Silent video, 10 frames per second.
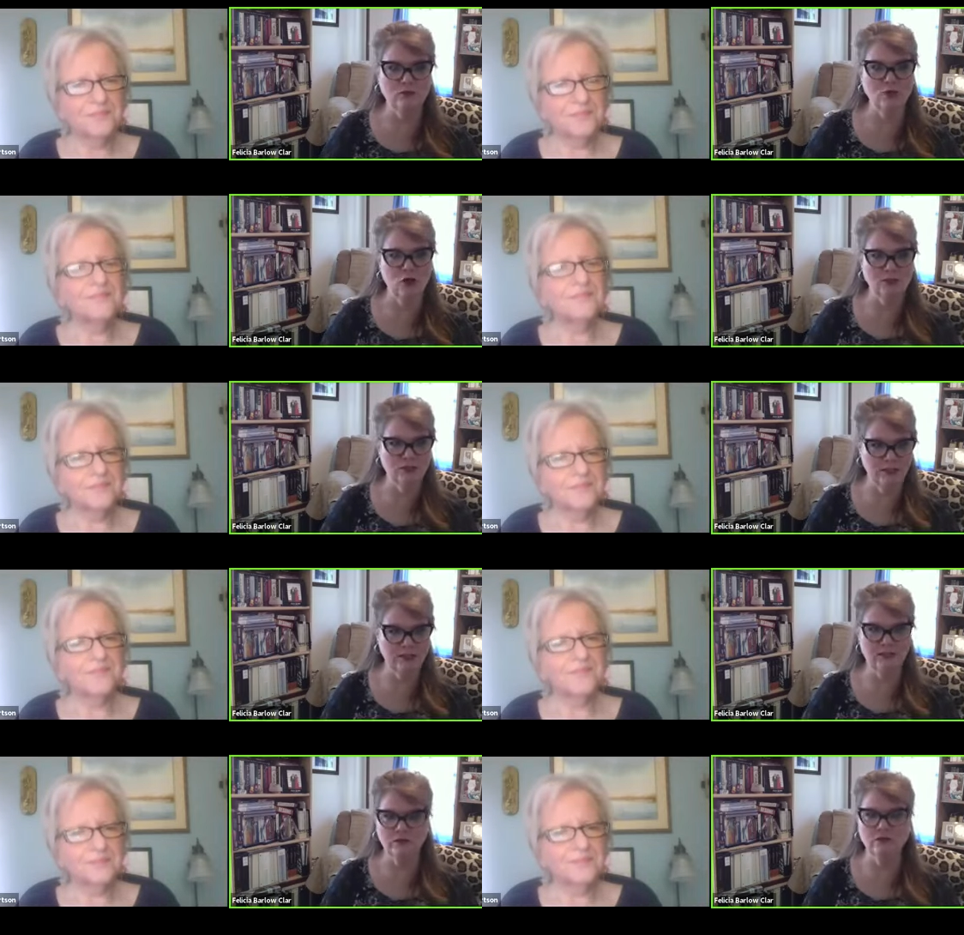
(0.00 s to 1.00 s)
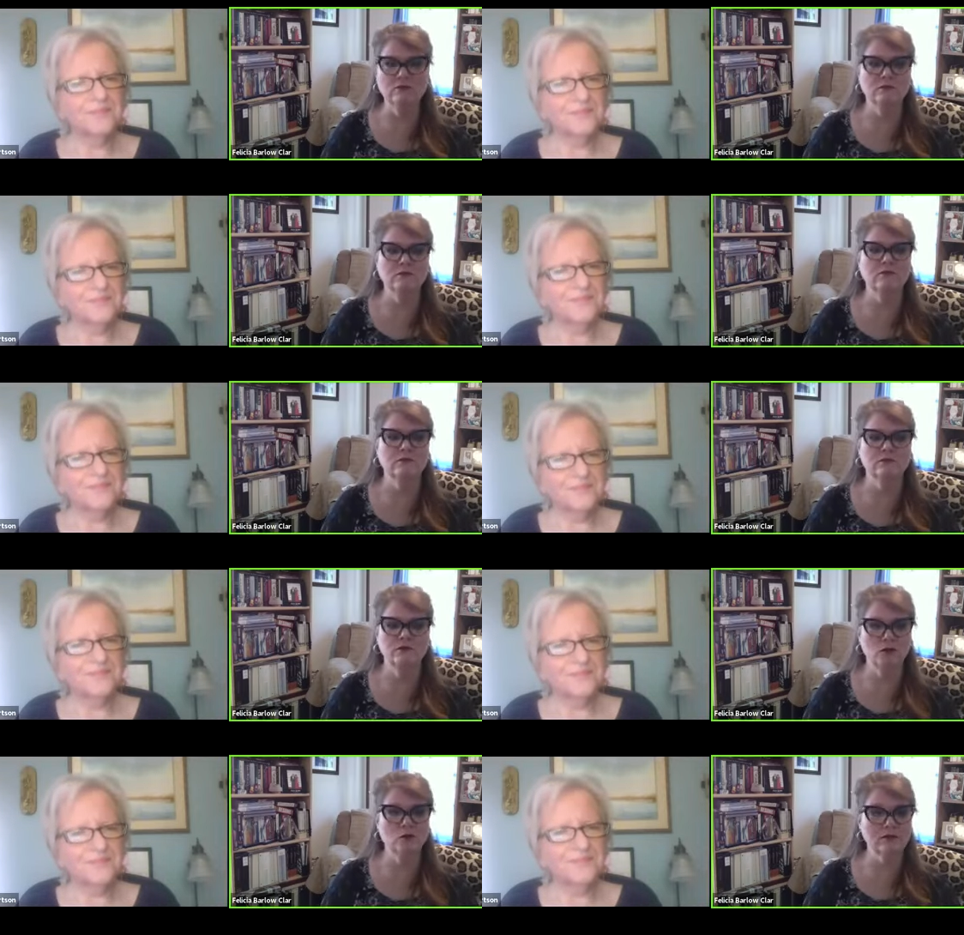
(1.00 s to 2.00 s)
Speaker 1: Mall. So I still, you
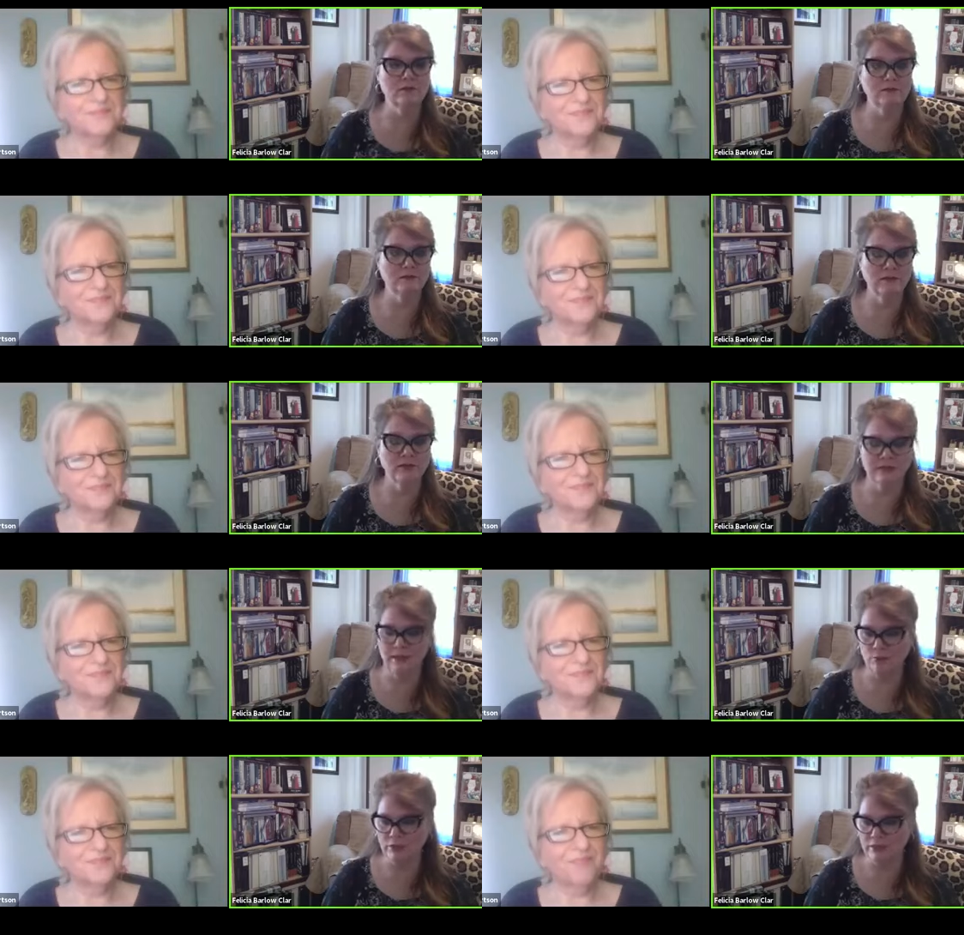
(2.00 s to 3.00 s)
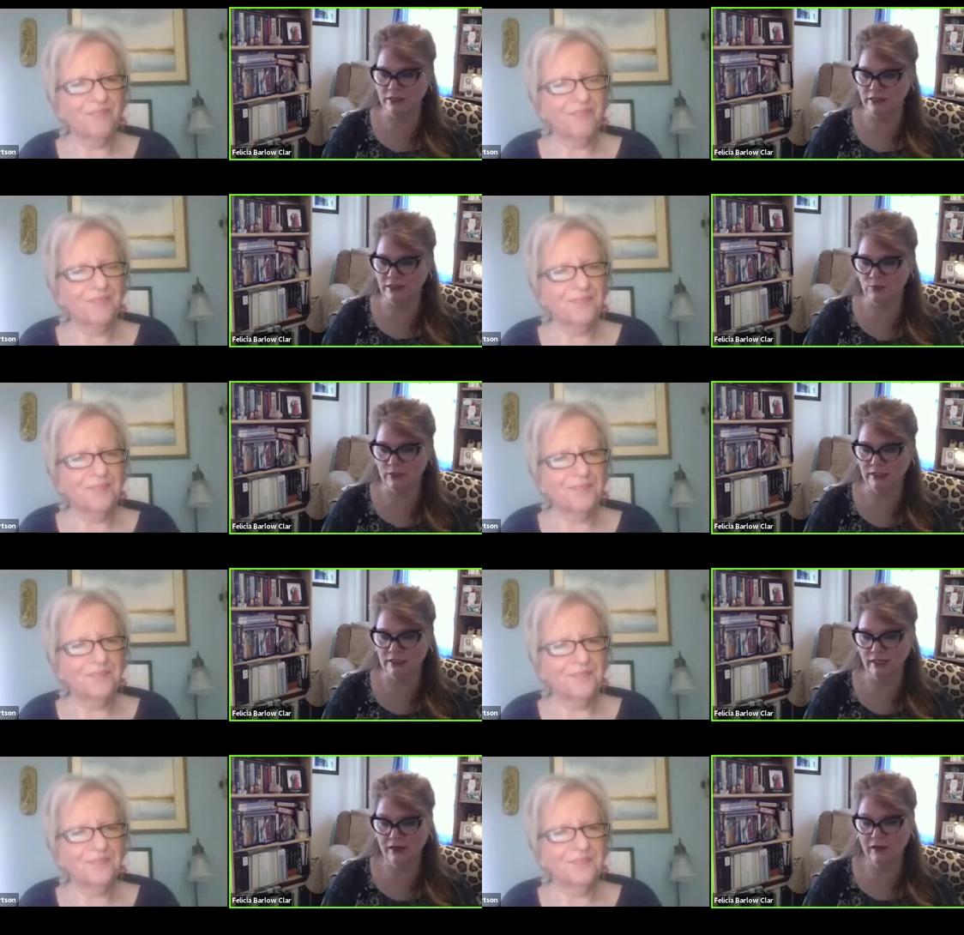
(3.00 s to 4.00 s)
know, accept business. But
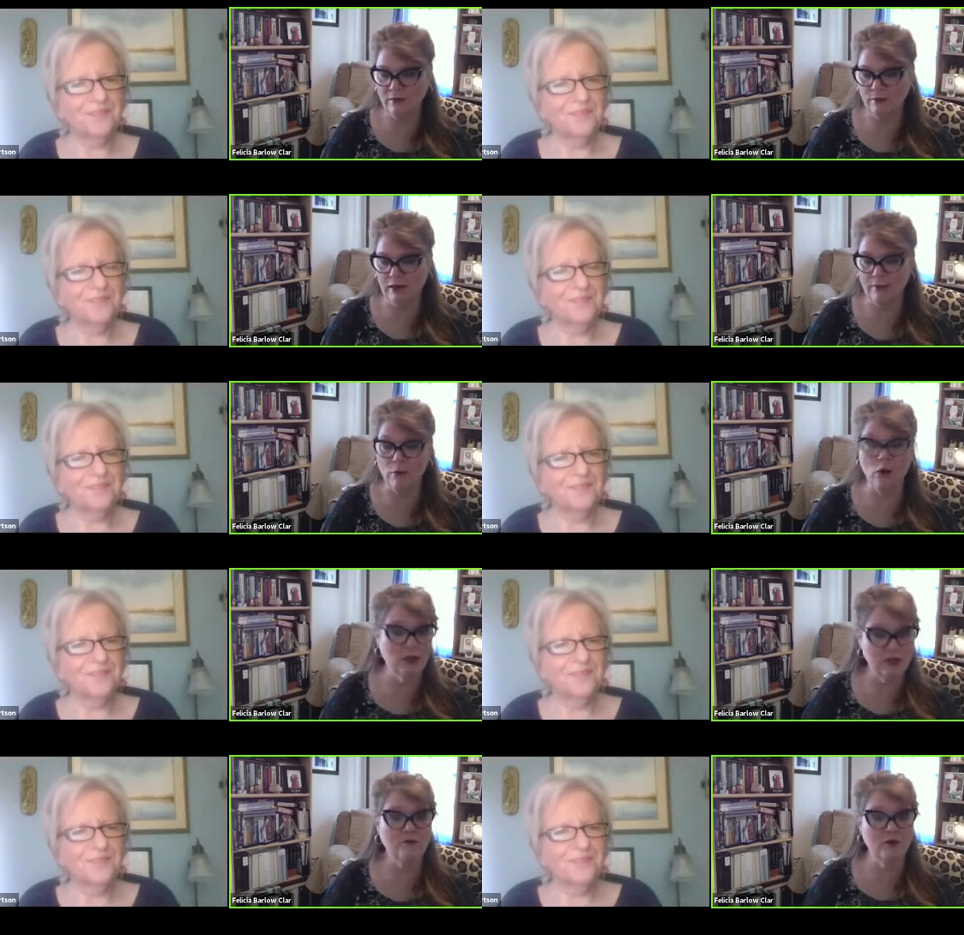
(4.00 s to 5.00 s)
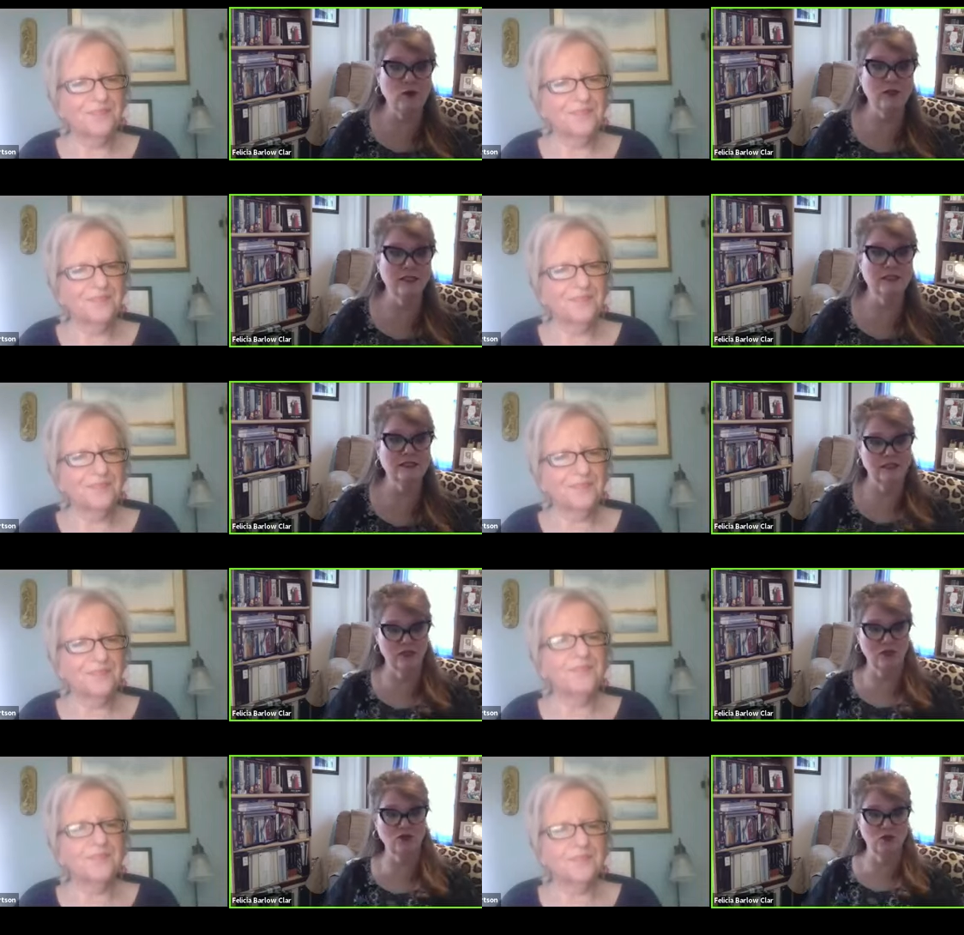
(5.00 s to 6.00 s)
my marketing focus
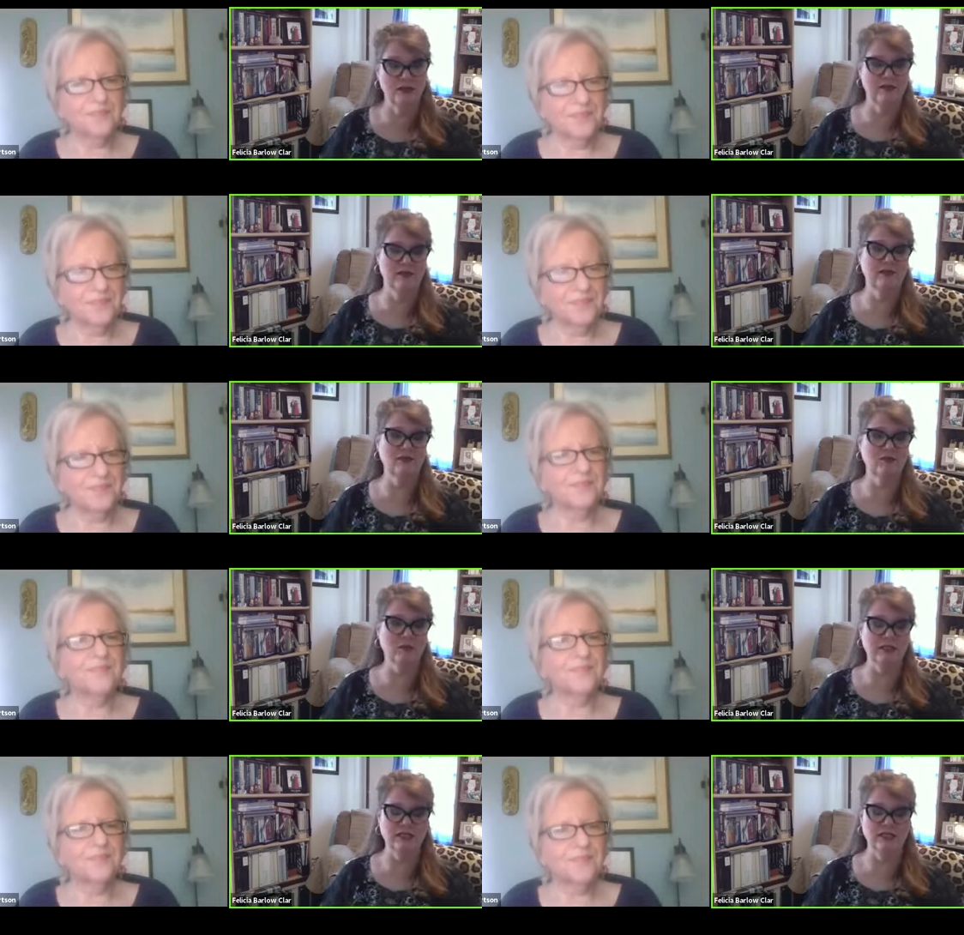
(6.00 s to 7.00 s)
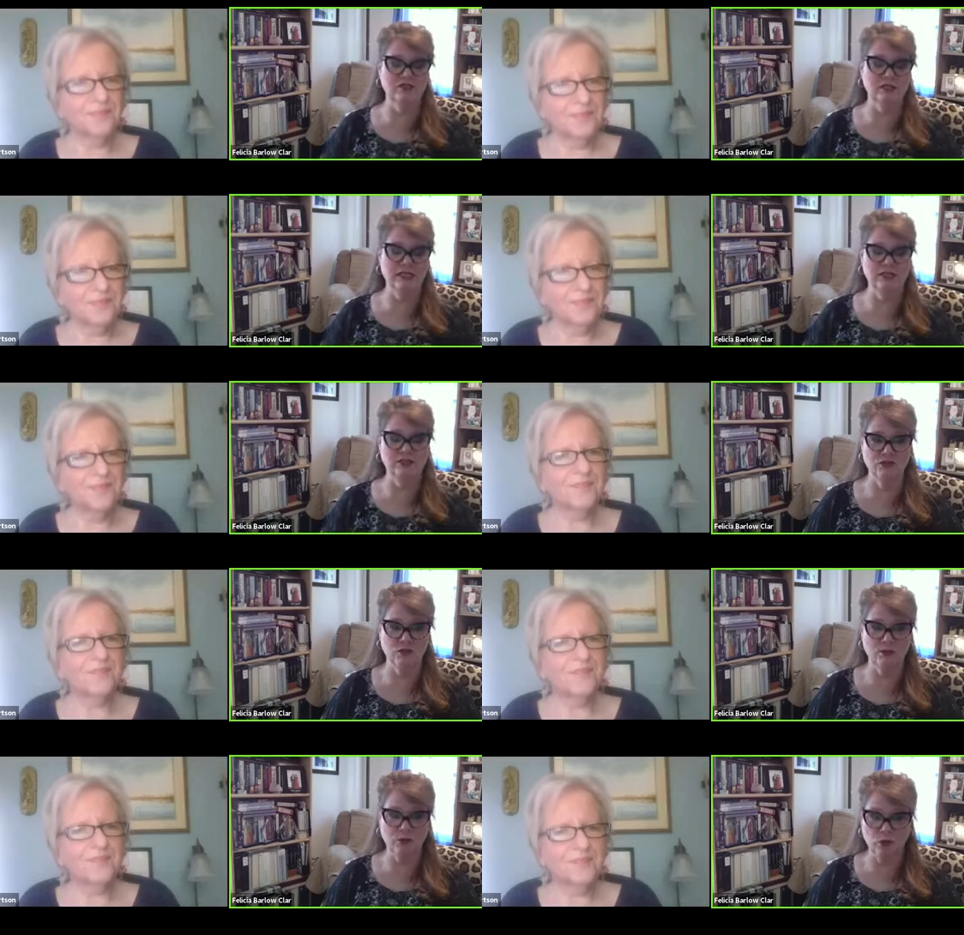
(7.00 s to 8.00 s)
is on doing this because I just think it's
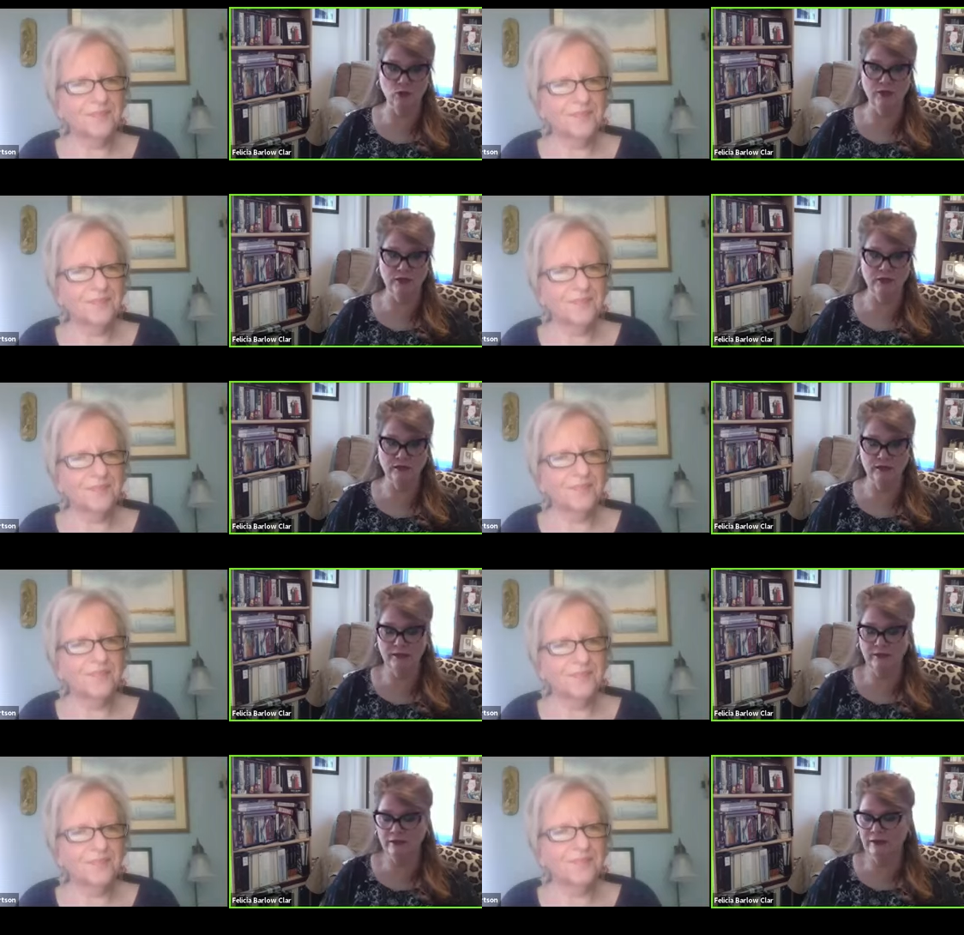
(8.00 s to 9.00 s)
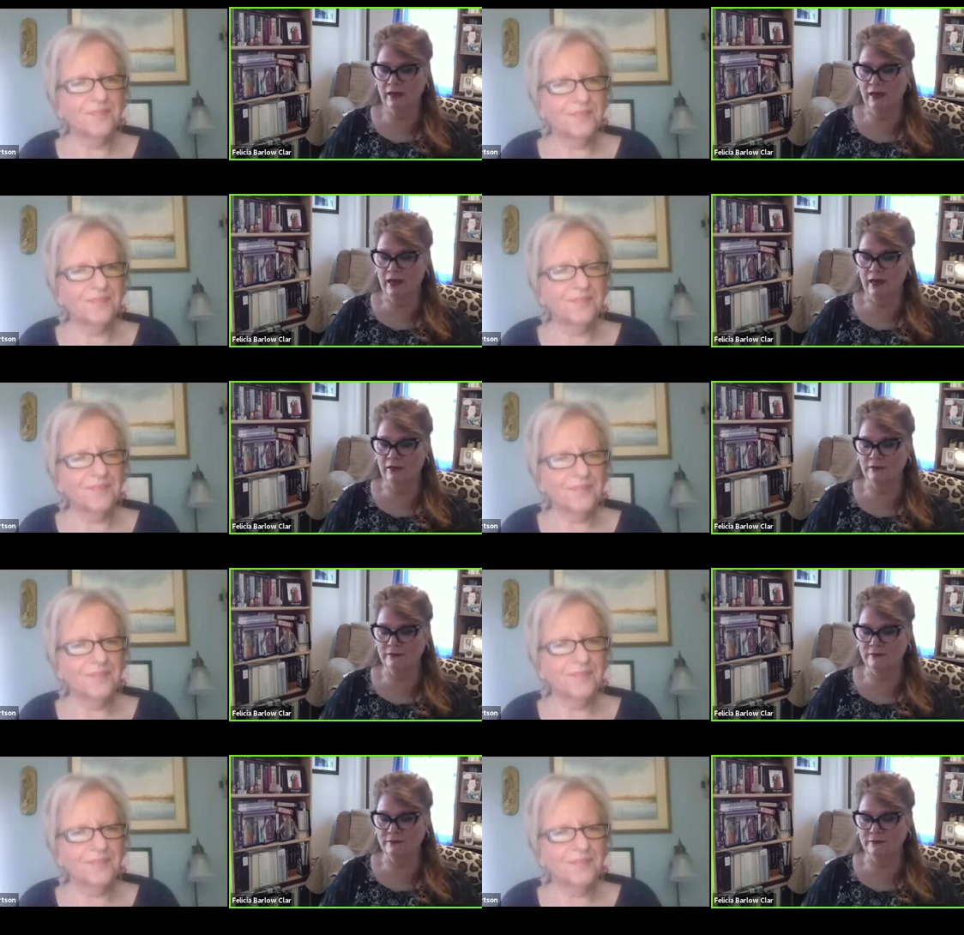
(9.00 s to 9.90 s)
so important. And